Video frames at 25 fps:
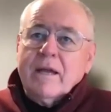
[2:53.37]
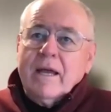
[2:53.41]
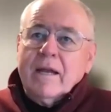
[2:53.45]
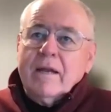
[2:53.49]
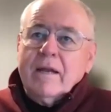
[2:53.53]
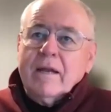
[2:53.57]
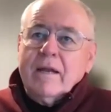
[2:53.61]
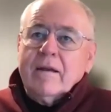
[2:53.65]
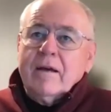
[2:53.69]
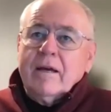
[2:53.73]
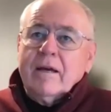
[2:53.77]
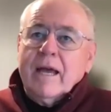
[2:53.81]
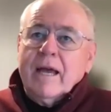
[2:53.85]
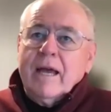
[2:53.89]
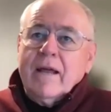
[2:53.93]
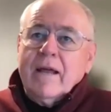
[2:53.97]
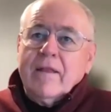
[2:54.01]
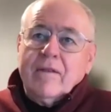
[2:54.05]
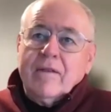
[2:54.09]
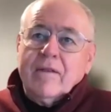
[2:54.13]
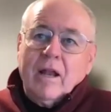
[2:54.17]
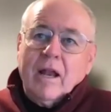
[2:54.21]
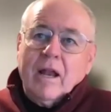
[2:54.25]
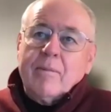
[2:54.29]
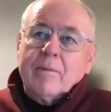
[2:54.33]
and
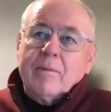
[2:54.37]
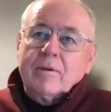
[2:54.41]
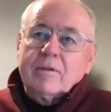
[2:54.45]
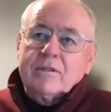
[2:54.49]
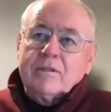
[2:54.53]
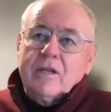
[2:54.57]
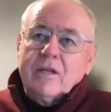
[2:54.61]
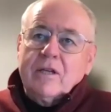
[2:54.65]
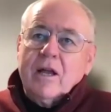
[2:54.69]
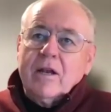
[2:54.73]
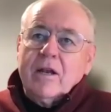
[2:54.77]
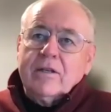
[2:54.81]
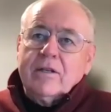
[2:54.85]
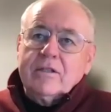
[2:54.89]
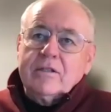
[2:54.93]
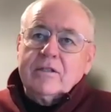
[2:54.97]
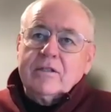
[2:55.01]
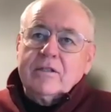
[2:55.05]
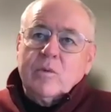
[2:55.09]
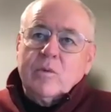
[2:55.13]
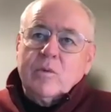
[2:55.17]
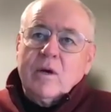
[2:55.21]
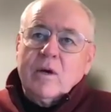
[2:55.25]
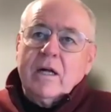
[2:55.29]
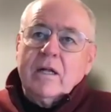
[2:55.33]
the Galapagos Islands
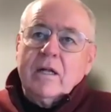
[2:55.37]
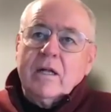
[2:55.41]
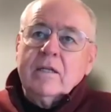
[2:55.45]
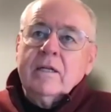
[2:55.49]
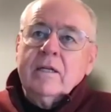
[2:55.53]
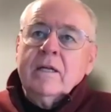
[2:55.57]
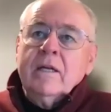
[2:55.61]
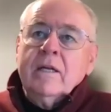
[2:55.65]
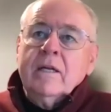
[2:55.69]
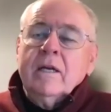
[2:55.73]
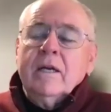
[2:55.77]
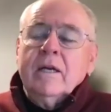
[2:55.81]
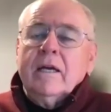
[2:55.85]
as well.